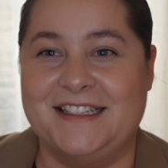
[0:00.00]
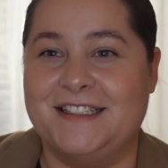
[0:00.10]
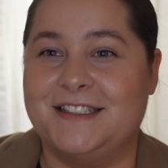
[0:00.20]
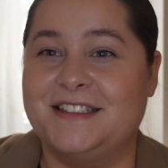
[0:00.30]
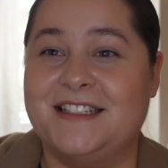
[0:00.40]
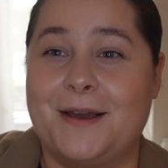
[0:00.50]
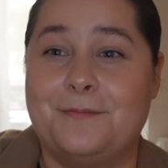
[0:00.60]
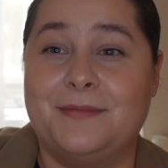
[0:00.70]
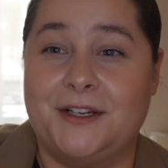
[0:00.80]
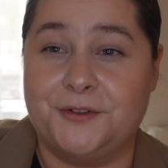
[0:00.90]
is the
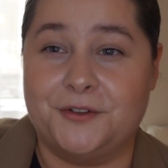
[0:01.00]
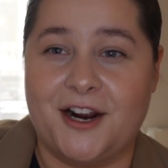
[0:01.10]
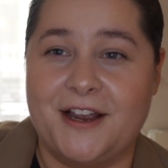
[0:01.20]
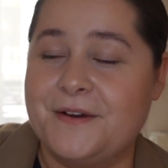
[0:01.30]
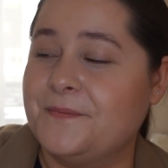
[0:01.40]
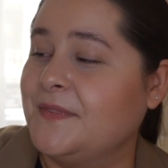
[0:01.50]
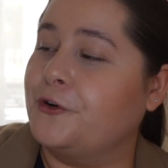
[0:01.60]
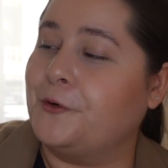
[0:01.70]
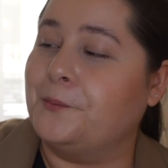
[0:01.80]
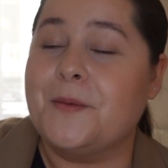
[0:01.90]
Madurai
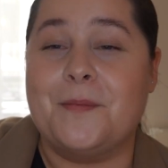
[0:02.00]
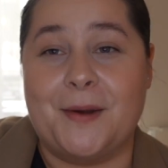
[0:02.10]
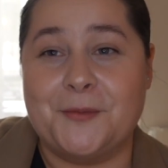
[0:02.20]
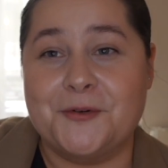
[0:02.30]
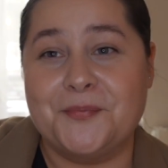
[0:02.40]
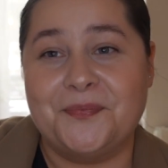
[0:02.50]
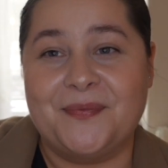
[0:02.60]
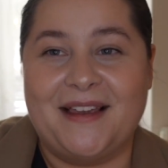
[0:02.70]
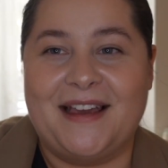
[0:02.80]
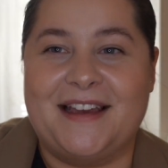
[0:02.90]
from Memo.
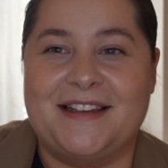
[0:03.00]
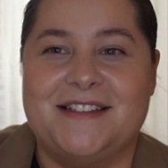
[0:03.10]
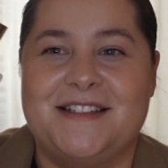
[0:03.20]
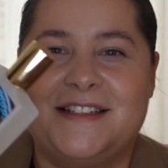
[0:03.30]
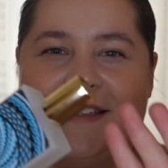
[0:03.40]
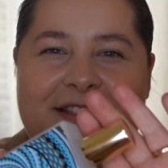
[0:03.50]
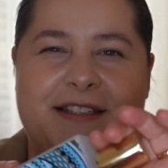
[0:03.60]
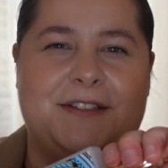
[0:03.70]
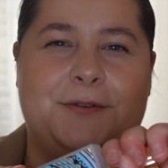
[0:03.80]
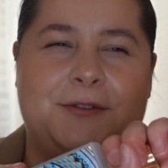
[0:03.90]
And this
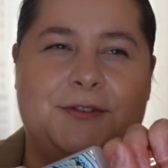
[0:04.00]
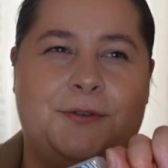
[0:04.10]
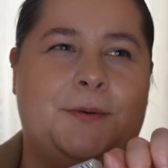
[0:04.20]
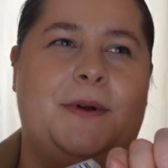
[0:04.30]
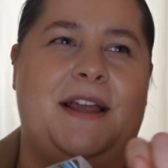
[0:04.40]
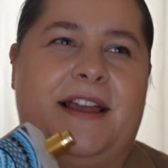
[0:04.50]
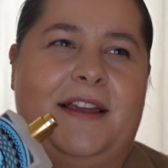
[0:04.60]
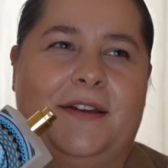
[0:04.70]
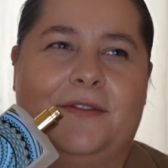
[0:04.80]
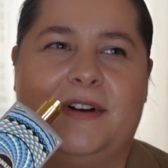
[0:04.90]
is also
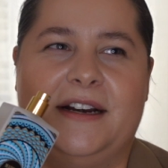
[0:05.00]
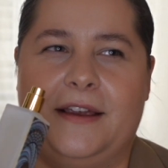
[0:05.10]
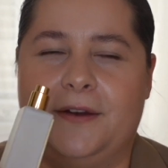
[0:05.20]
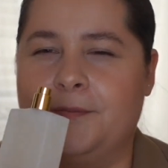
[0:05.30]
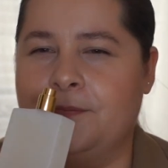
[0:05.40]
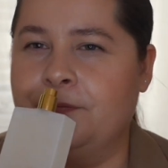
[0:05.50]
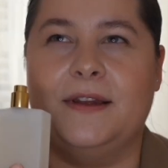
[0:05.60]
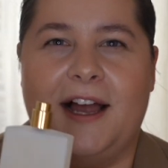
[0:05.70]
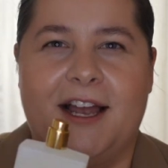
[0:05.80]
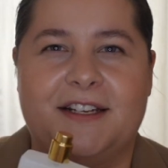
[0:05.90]
a very
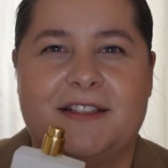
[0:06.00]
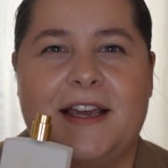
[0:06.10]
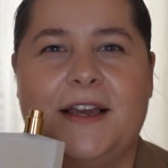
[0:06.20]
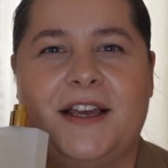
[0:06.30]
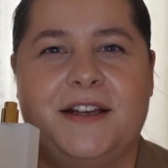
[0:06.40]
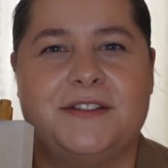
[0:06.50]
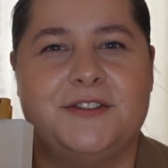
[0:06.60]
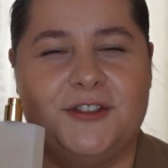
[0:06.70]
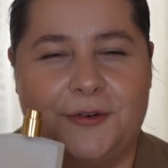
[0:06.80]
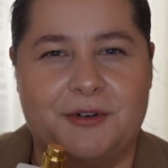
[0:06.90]
light and
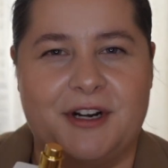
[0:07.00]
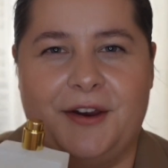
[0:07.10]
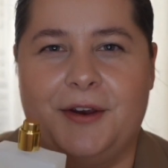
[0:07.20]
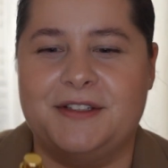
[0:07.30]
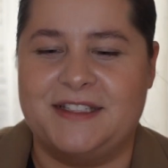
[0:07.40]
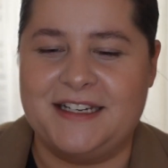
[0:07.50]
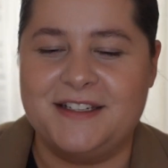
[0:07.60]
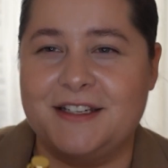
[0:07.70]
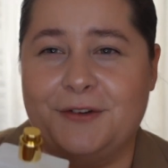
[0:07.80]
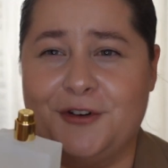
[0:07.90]
summery
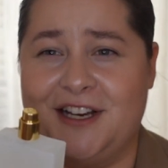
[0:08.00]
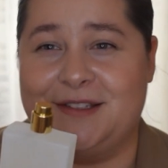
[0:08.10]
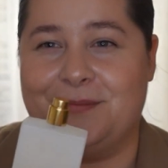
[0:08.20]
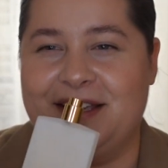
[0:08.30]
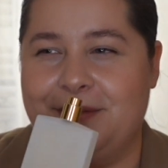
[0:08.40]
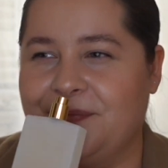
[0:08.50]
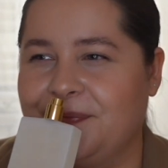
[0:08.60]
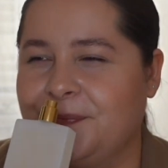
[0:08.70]
scent, if you ask me.